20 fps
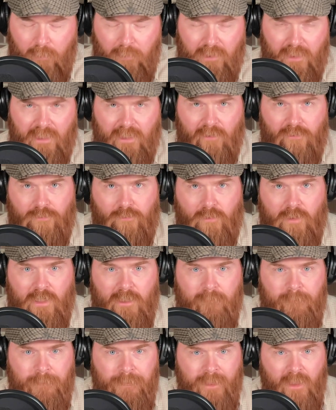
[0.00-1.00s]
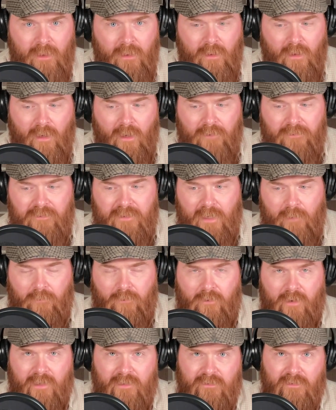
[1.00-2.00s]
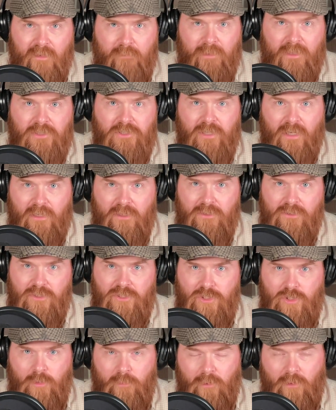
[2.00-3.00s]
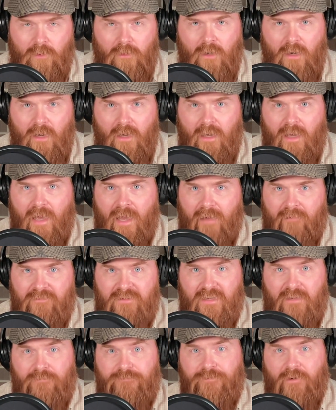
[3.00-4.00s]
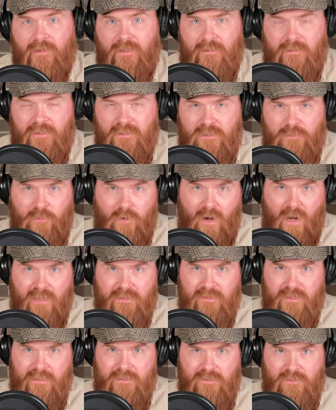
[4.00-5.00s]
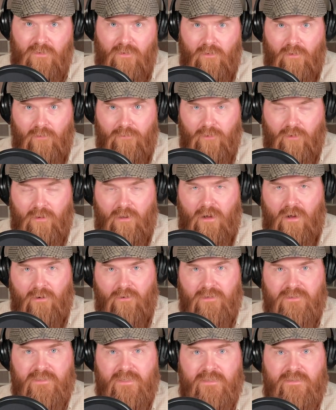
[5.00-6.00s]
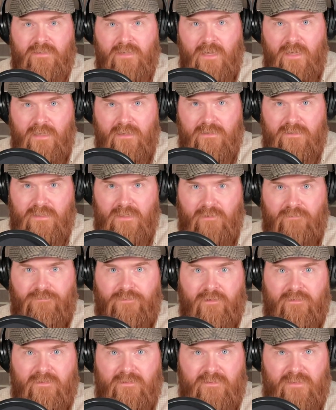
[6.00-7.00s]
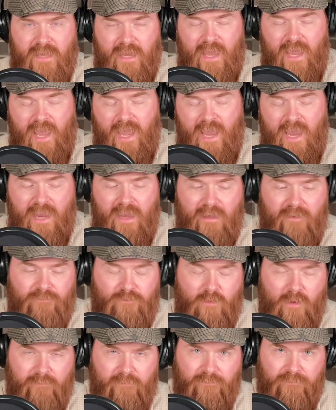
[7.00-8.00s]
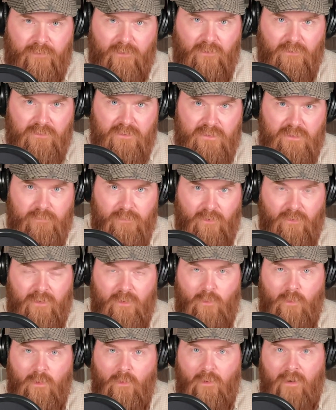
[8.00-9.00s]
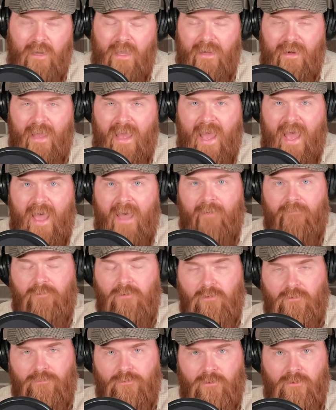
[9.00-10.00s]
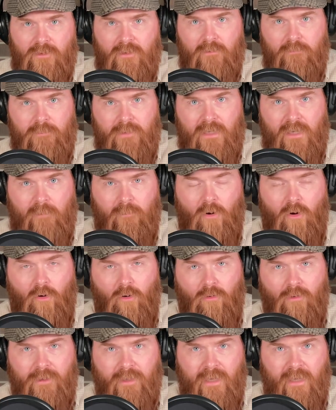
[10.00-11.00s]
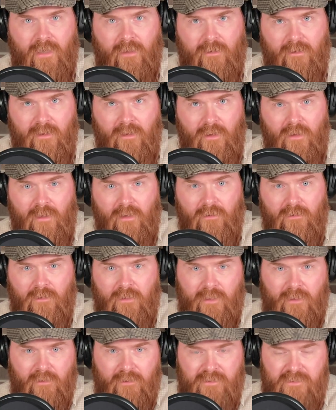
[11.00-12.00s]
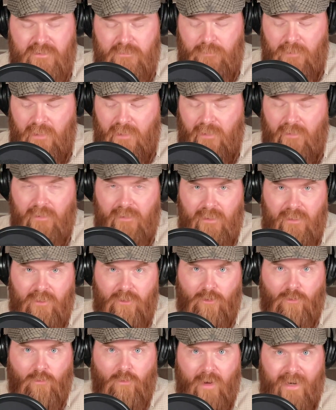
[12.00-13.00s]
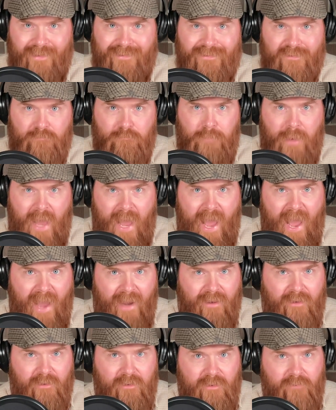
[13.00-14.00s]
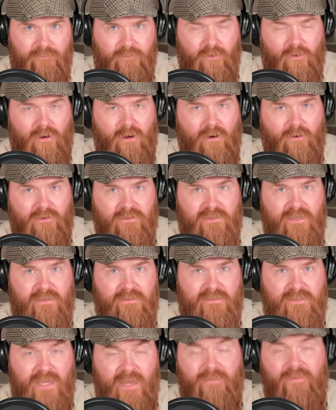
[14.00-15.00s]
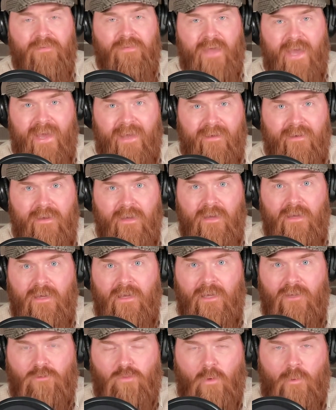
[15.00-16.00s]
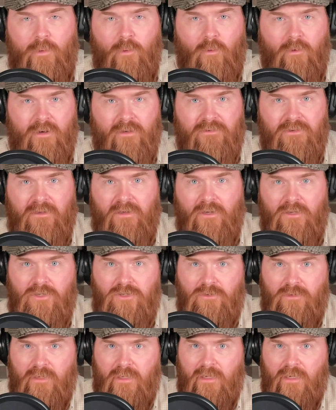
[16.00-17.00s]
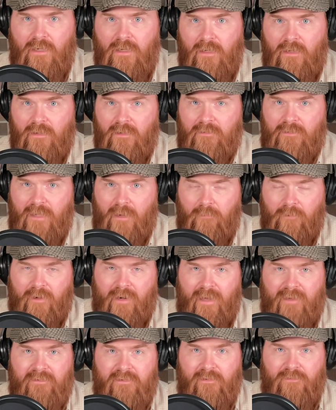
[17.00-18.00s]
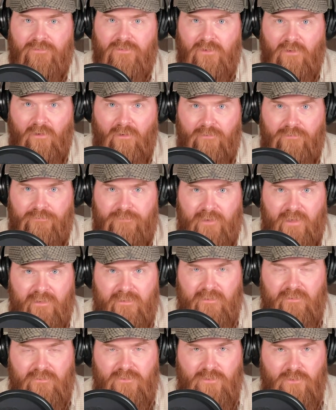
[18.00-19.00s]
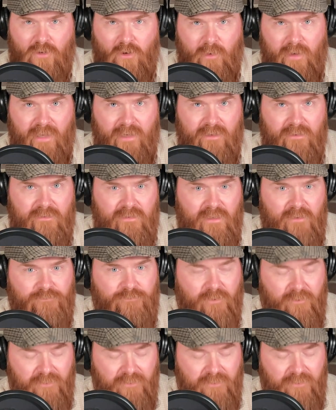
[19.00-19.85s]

93, the Democrats led by Chuck Schumer have defunded this process. So although Congress has seen fit to say, hey, if you have a federal disability, we want an avenue for you to become whole again, legally speaking, to get your rights back, even though Congress has said that that is what we want as a country, the Democrats have saw fit to go ahead and defund